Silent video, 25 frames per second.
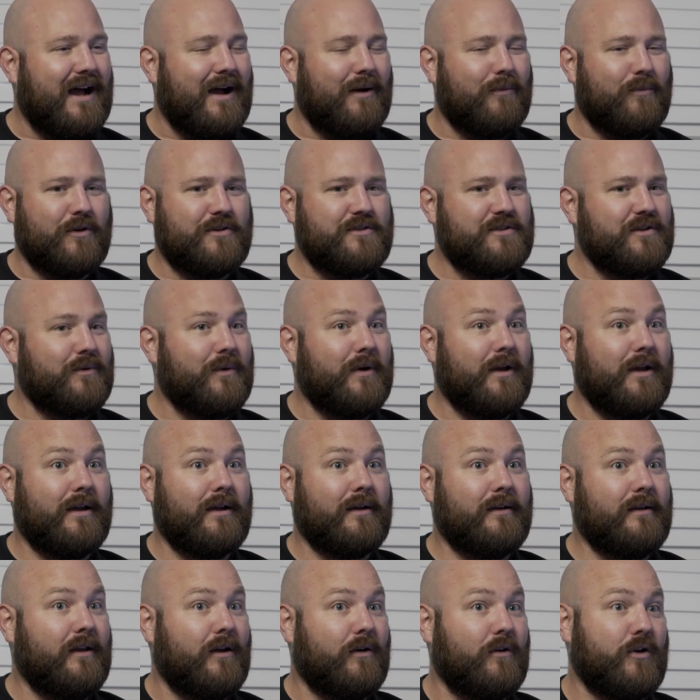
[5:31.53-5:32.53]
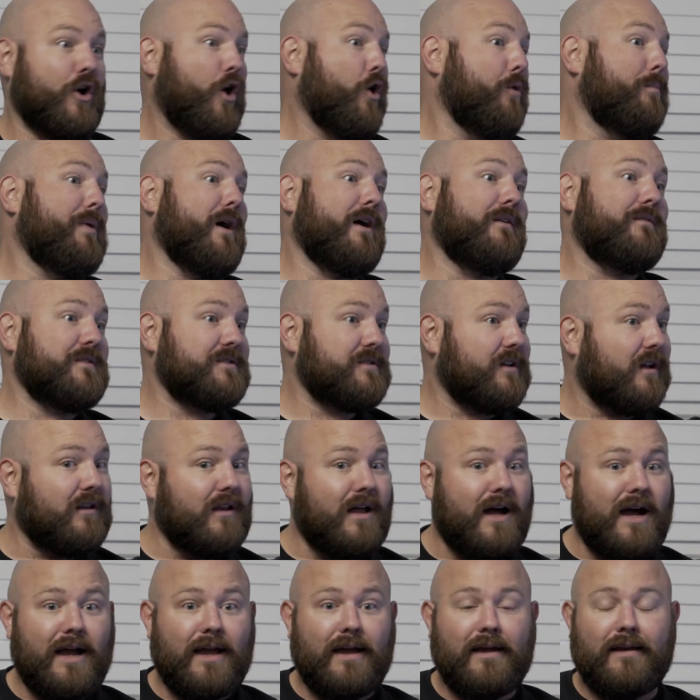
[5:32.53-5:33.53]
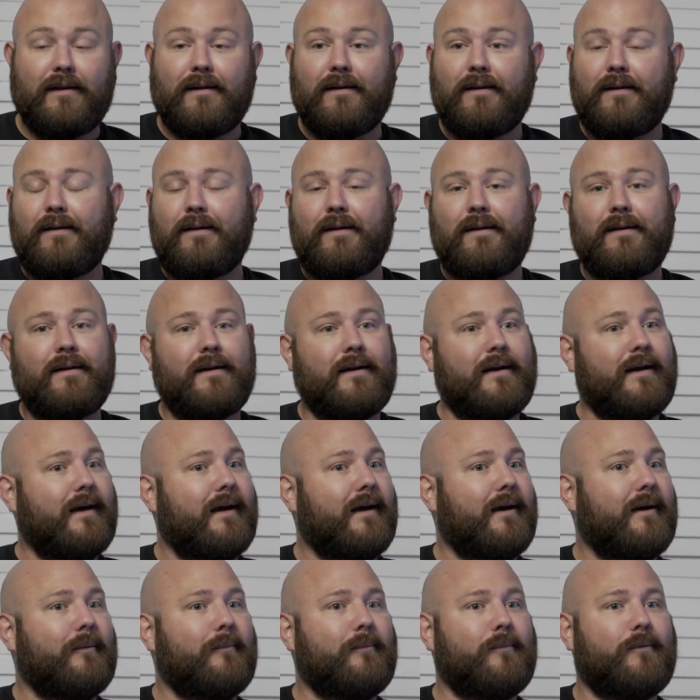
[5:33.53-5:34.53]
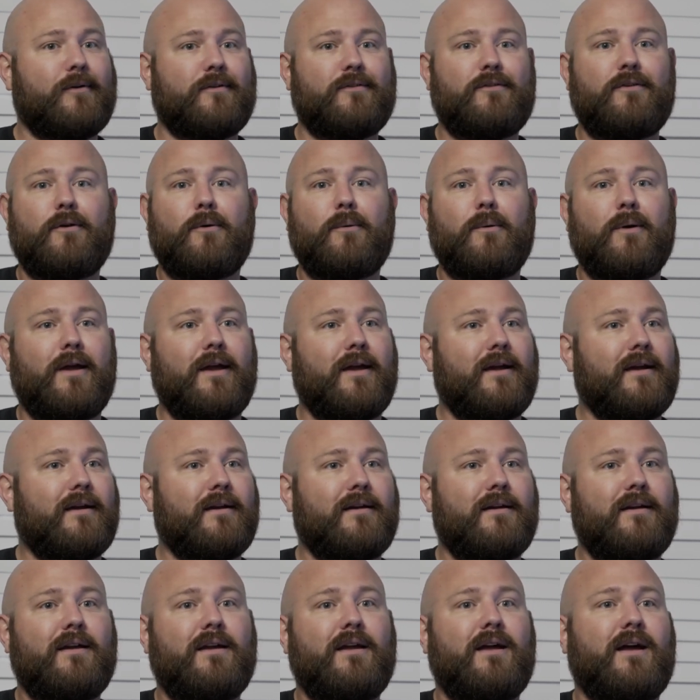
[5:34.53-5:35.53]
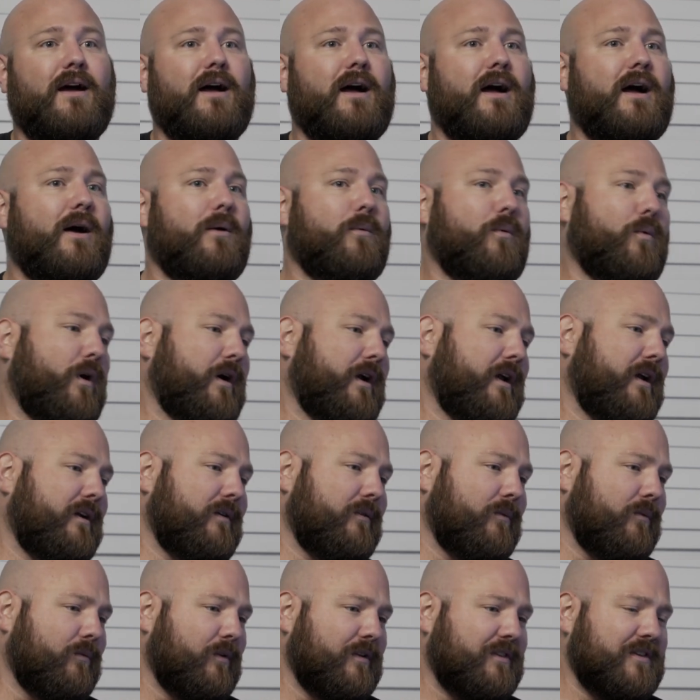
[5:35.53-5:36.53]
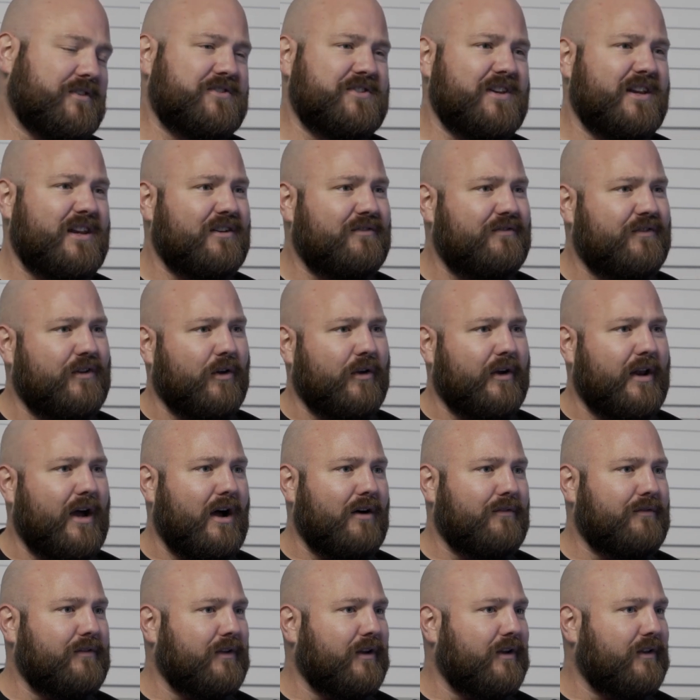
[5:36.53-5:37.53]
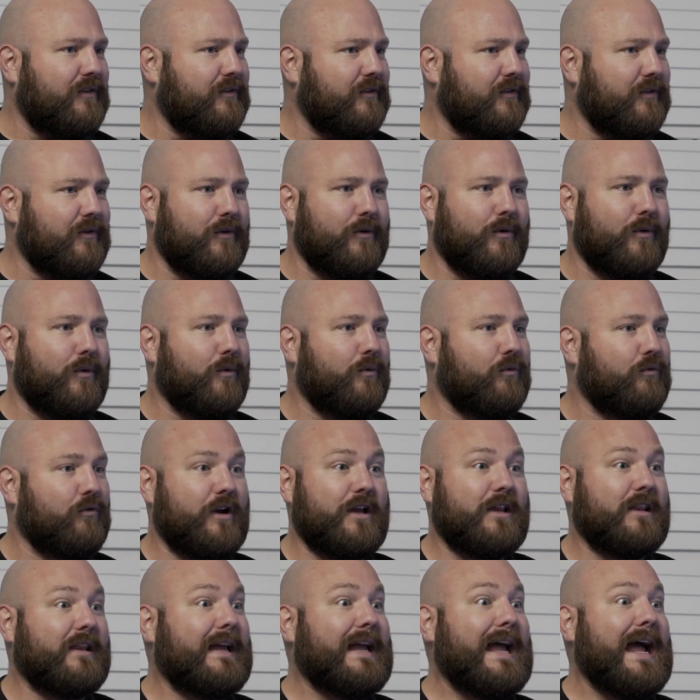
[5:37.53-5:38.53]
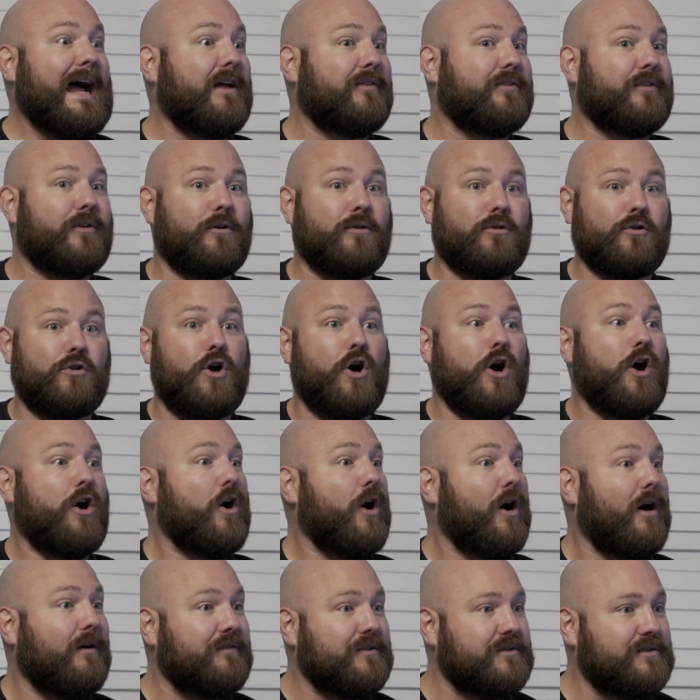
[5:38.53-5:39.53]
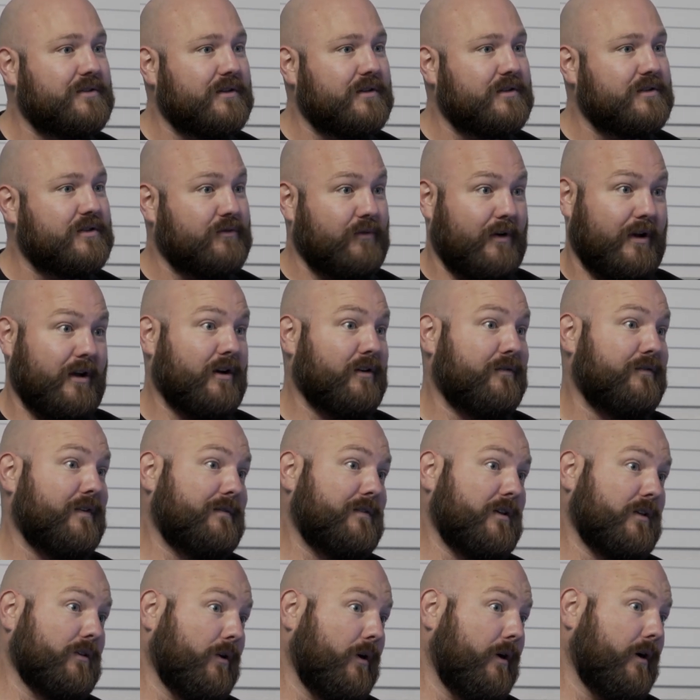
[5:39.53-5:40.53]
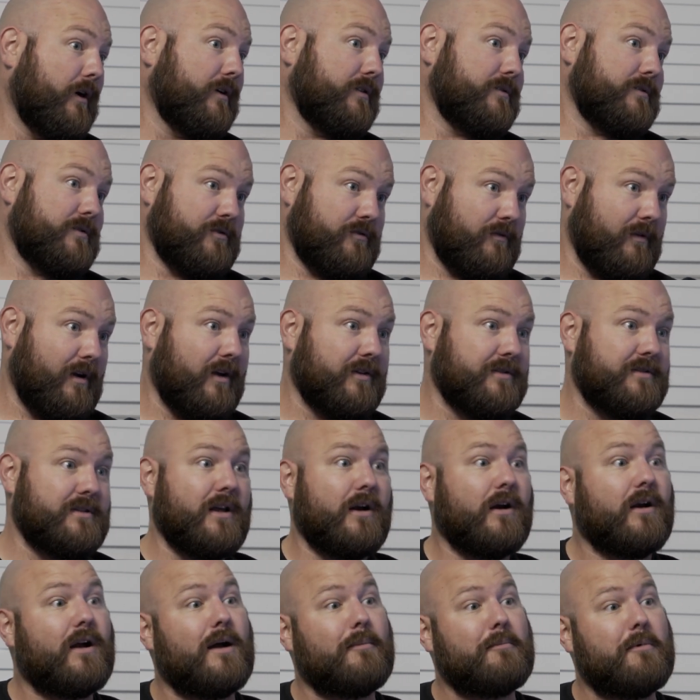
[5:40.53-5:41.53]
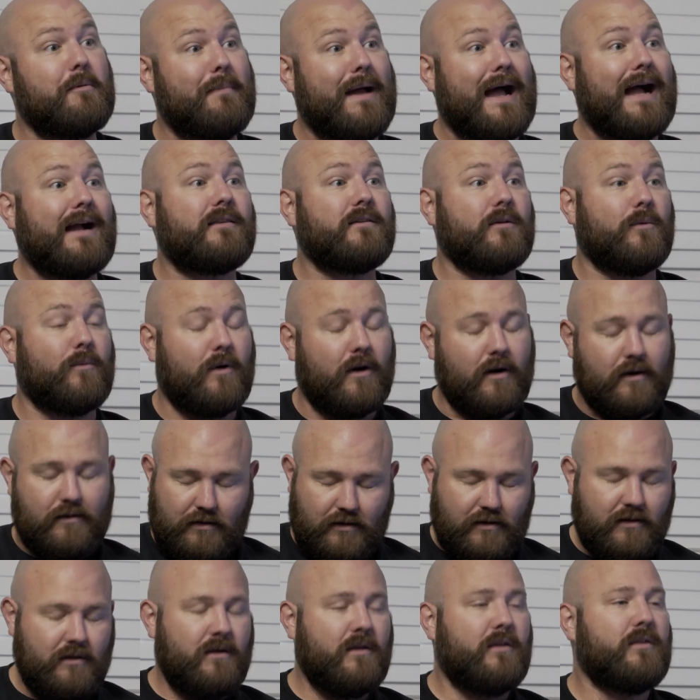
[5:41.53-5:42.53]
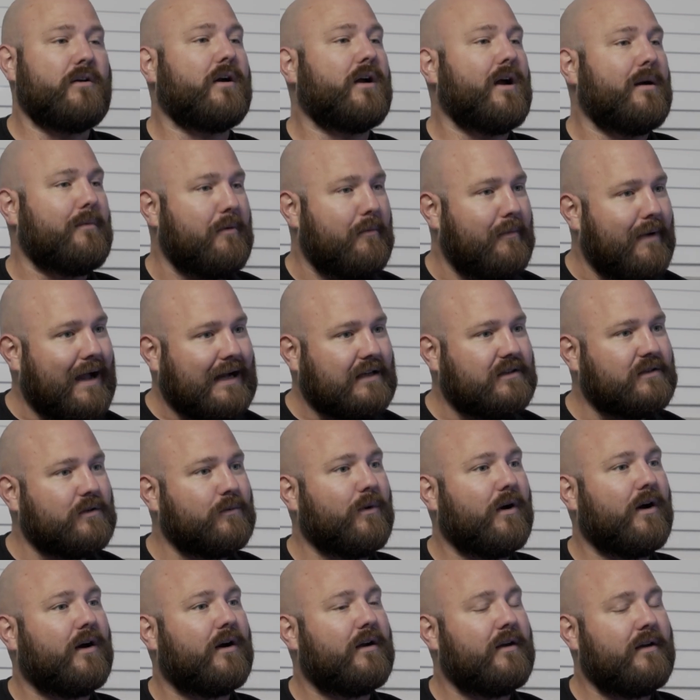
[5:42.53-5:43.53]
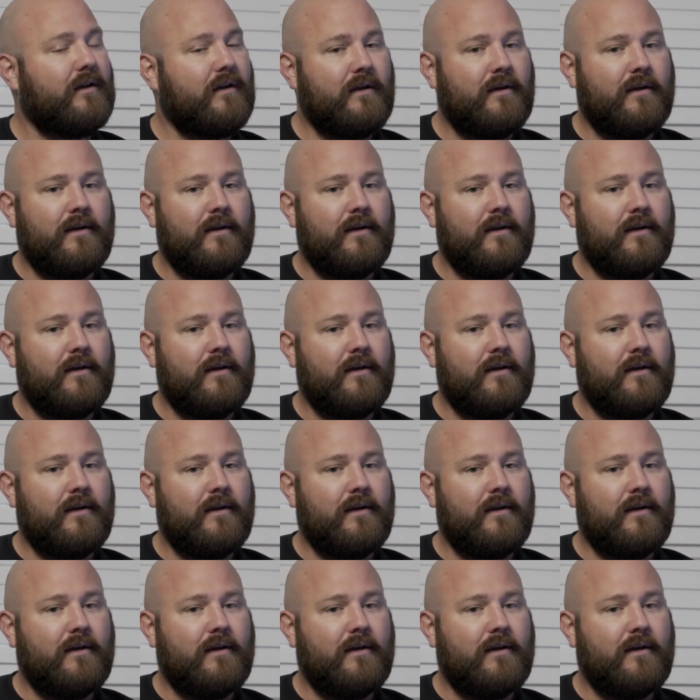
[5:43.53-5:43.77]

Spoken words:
We're doing, GoPuff as a client. We're working with the city of Philadelphia to relay out their law offices. 350 lawyers, Sherelle said, are coming back to work. They're coming back to work.